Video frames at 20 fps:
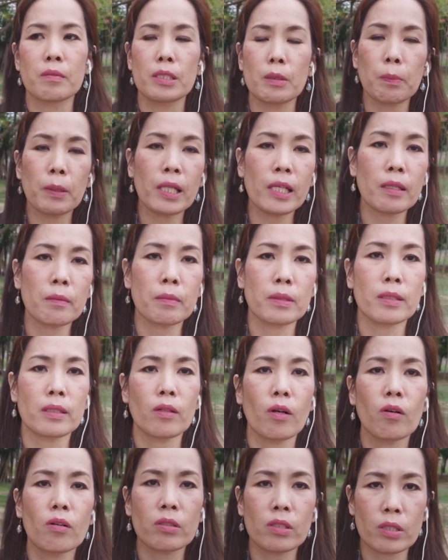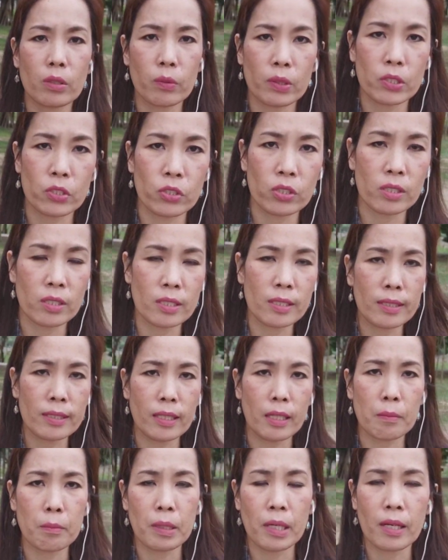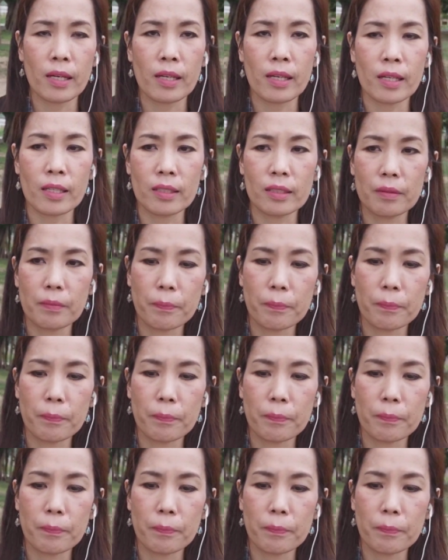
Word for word: spilling all the questions inside my head.